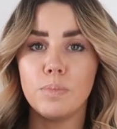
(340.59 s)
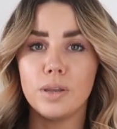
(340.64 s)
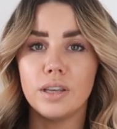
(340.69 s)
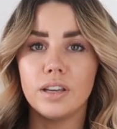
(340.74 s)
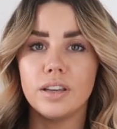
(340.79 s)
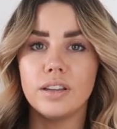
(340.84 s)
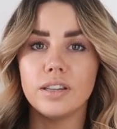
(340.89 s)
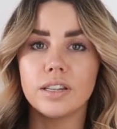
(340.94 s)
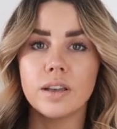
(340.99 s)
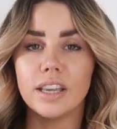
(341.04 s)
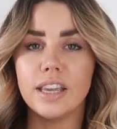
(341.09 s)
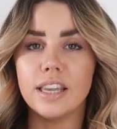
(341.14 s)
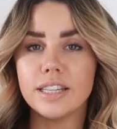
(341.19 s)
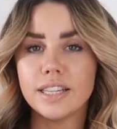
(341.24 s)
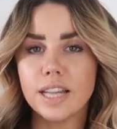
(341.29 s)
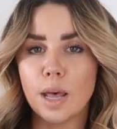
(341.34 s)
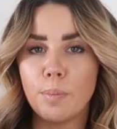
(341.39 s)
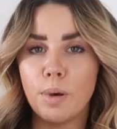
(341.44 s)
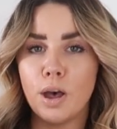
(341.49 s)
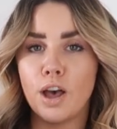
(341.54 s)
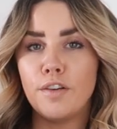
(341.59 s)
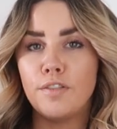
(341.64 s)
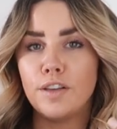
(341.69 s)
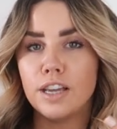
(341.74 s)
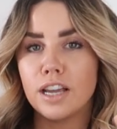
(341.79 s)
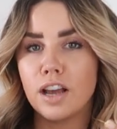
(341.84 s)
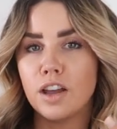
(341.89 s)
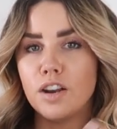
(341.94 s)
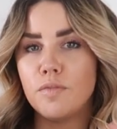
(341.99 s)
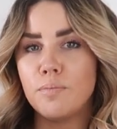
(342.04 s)
because it's that
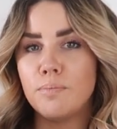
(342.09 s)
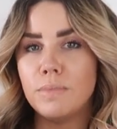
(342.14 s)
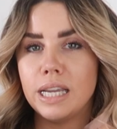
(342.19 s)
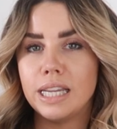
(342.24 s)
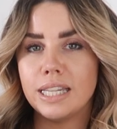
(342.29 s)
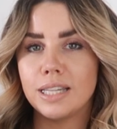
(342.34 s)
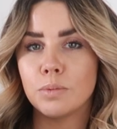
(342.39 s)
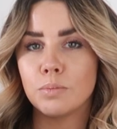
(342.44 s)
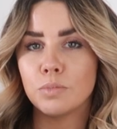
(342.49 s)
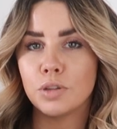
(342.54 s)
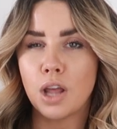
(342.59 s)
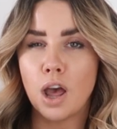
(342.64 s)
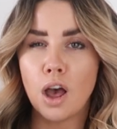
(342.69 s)
perfect kind of medium